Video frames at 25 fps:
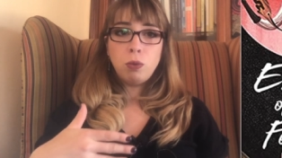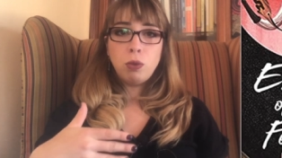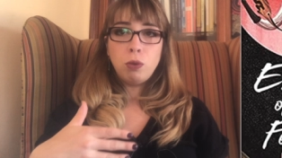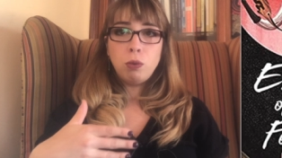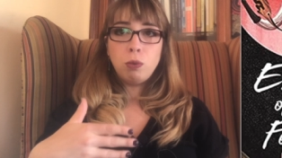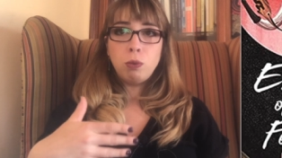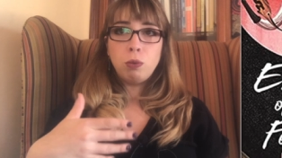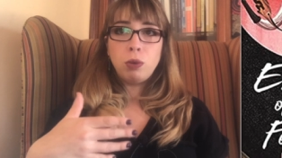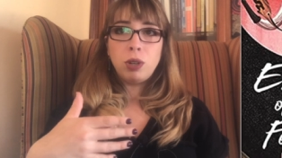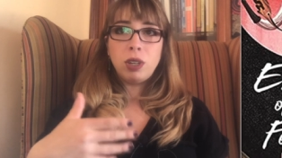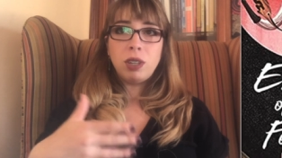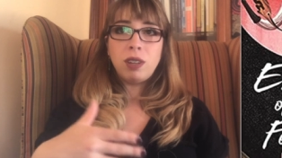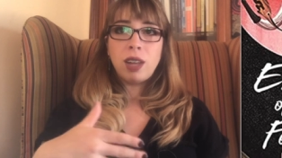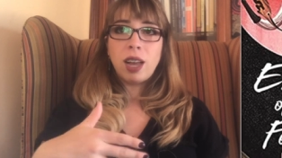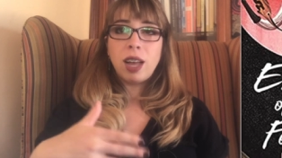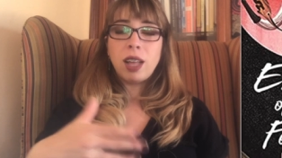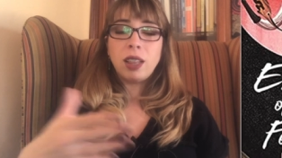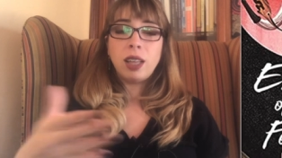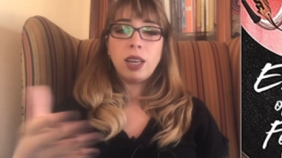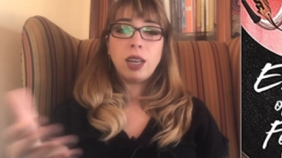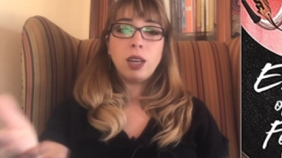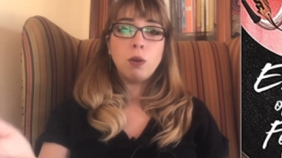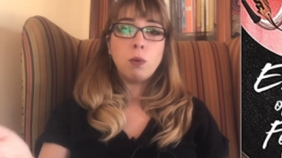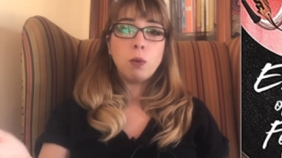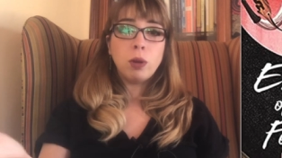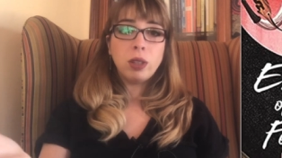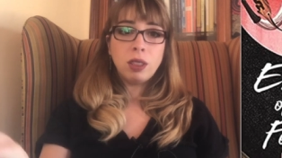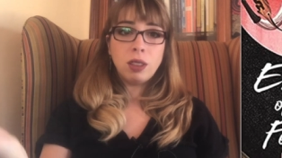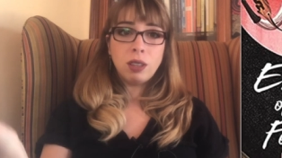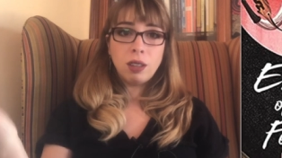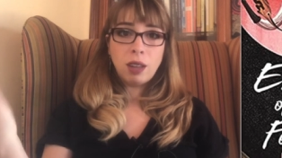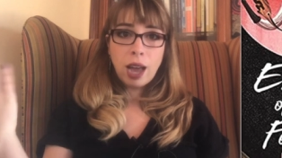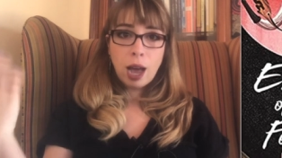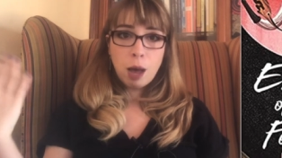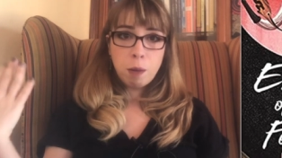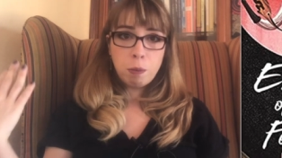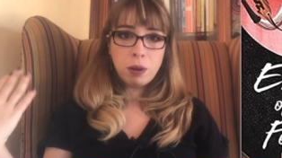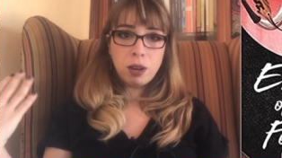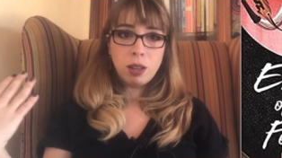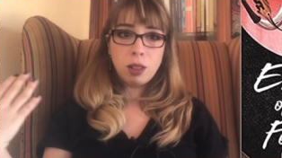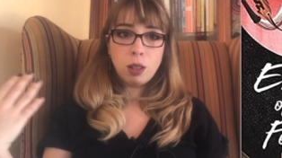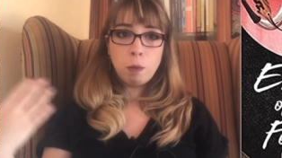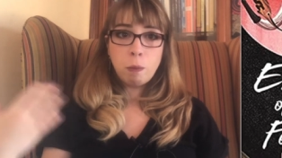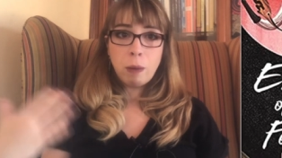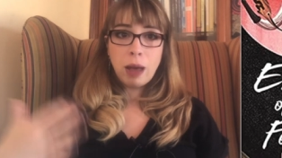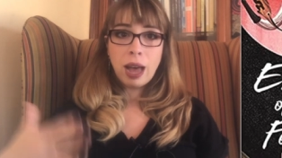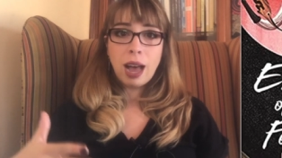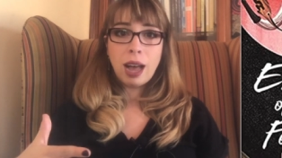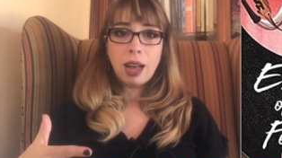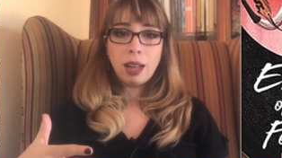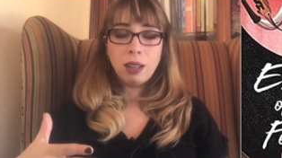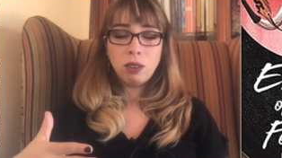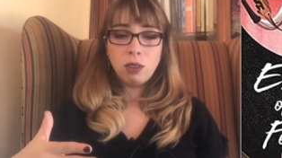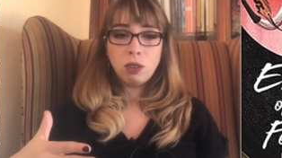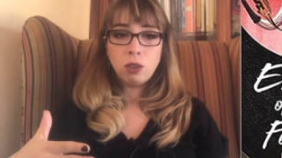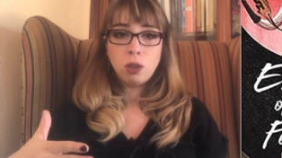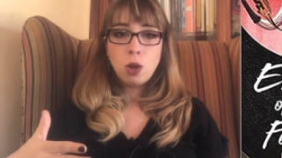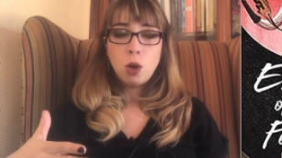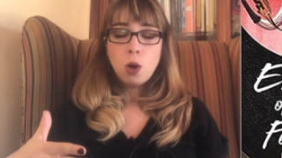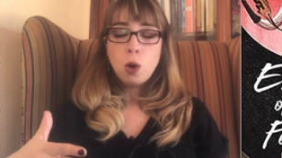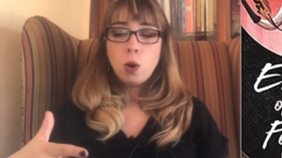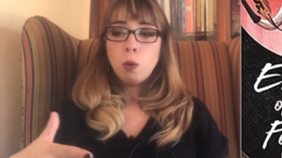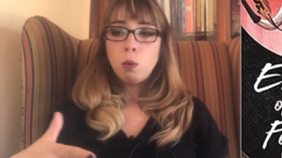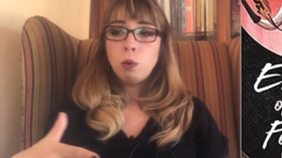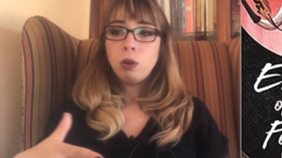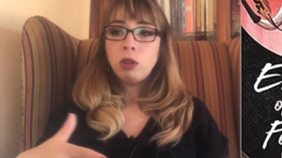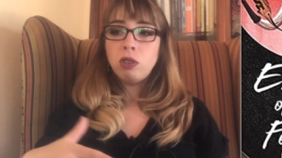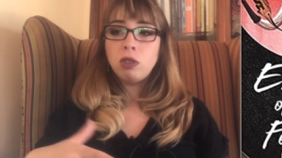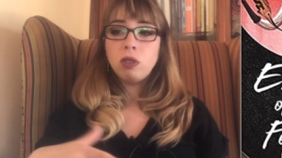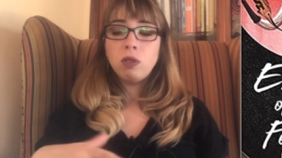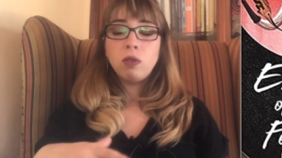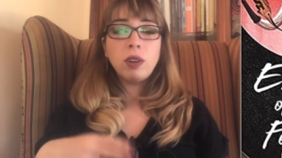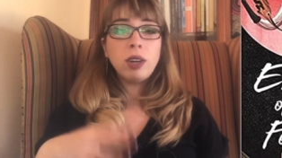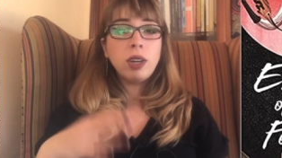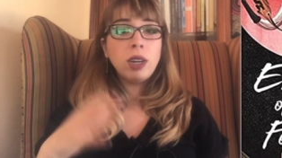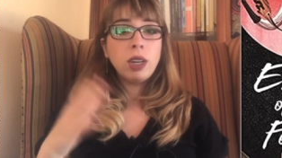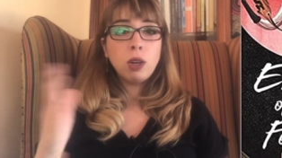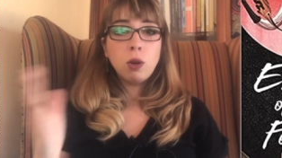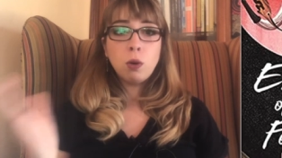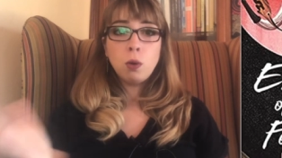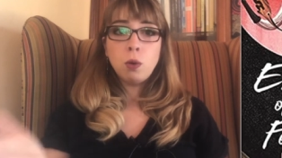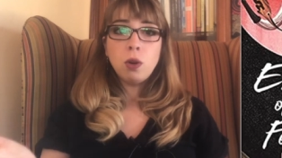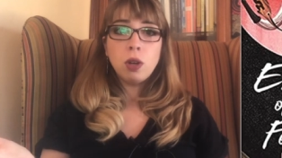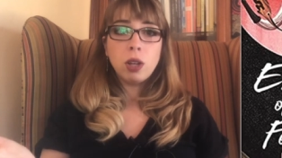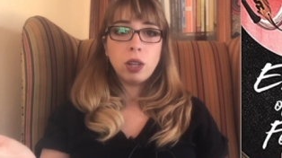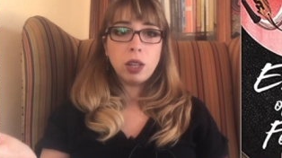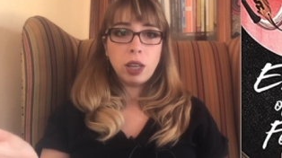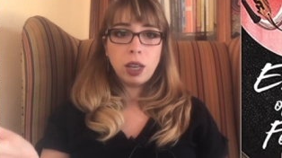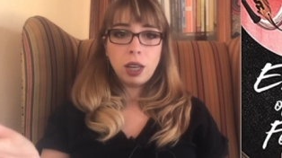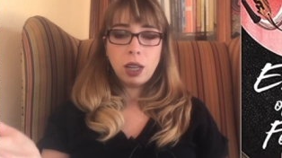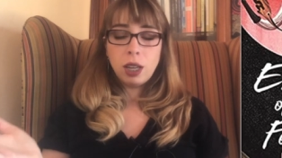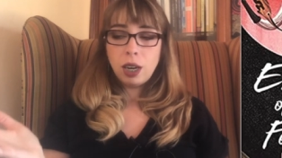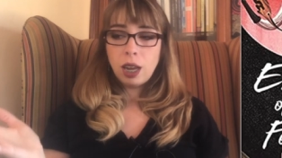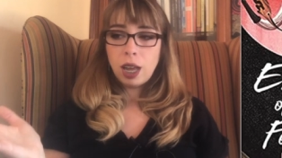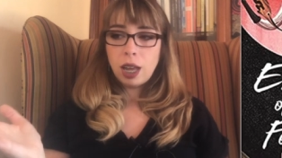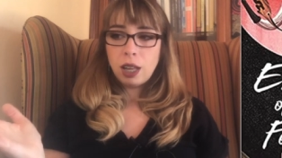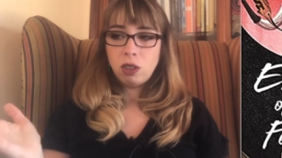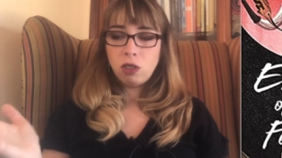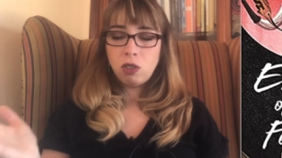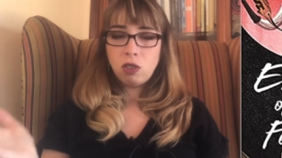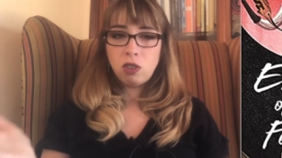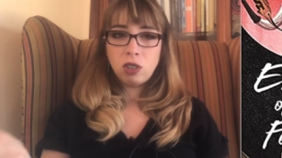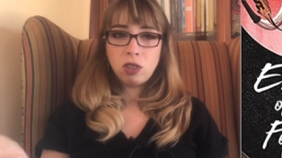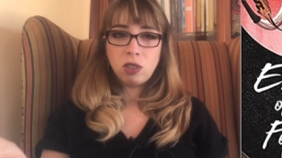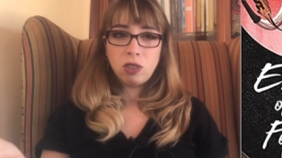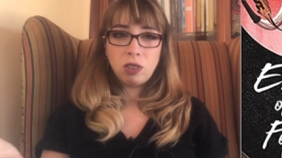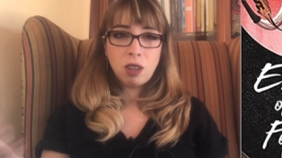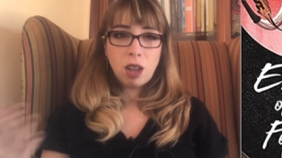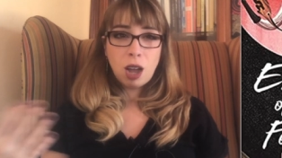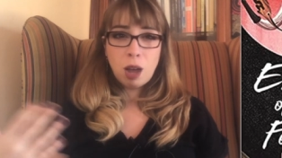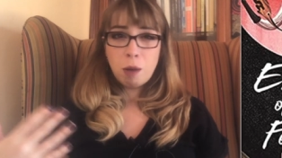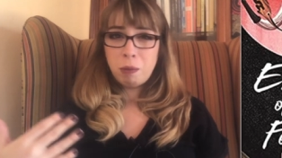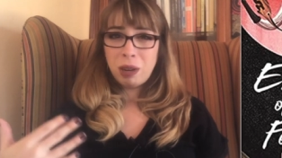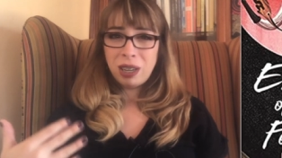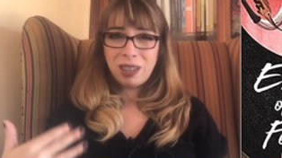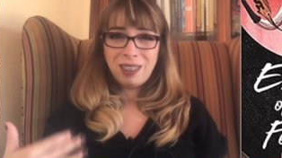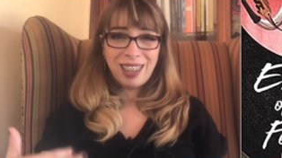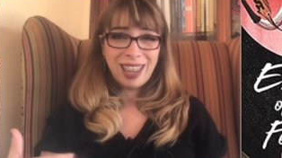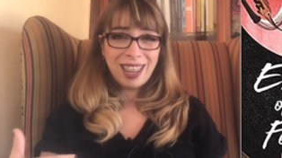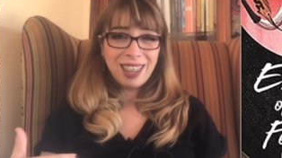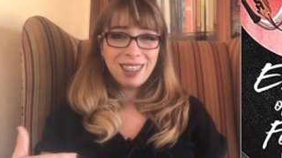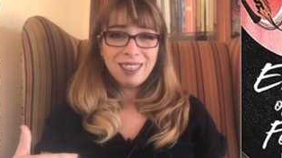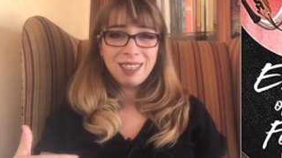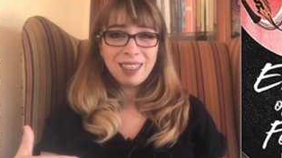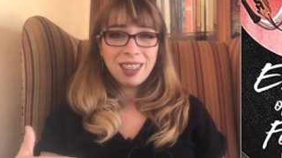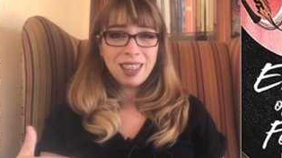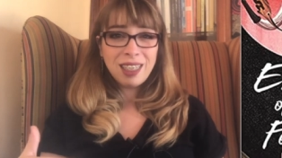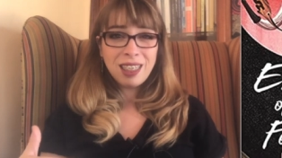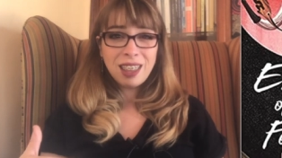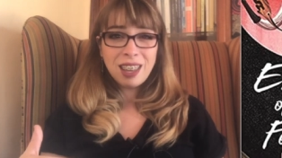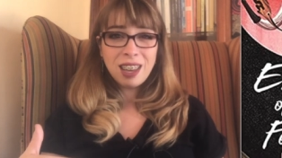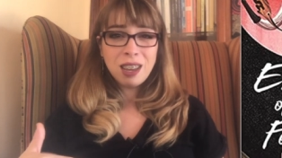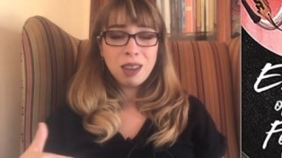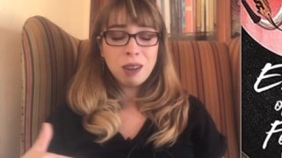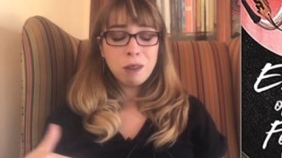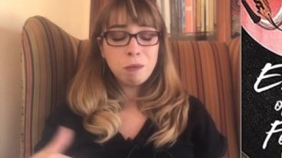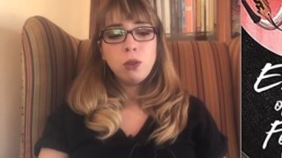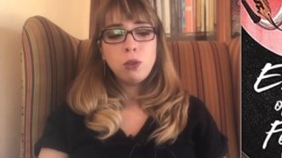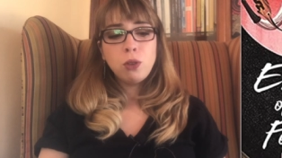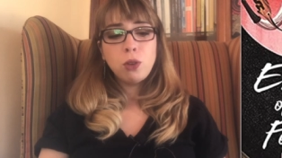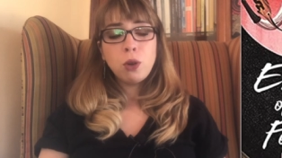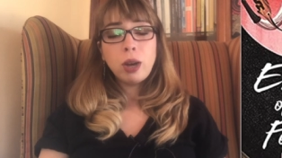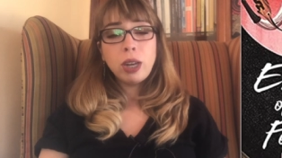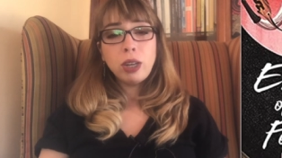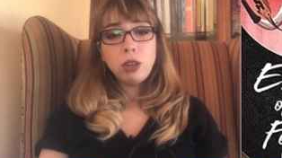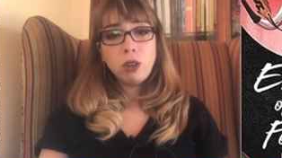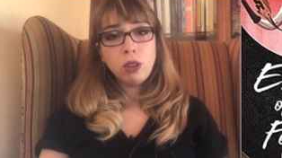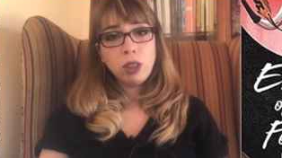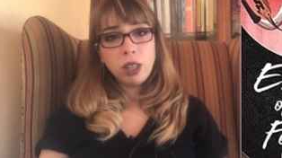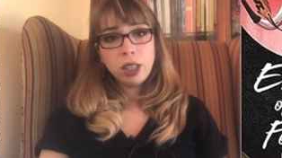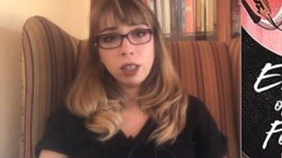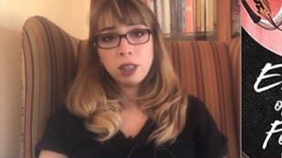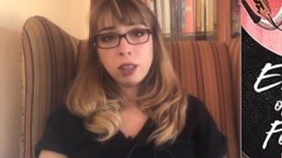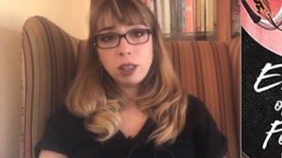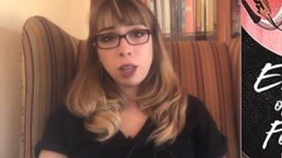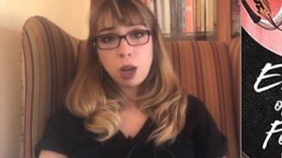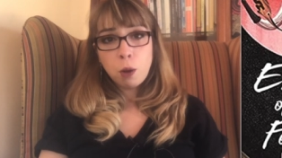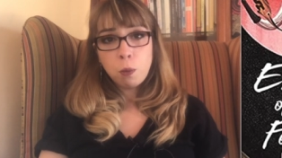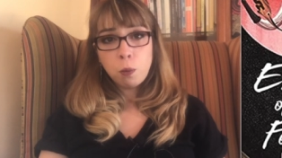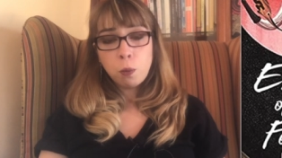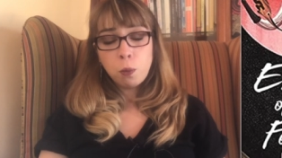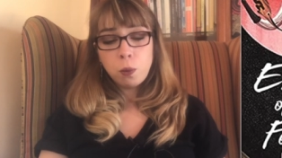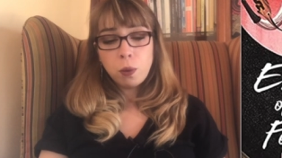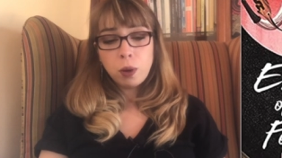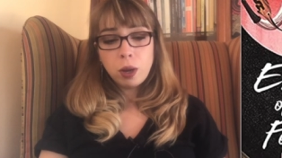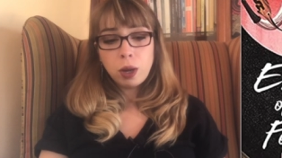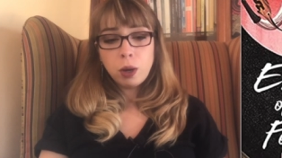retelling what the, happened in the past which was very cool and it's just not my taste i think so i do think that that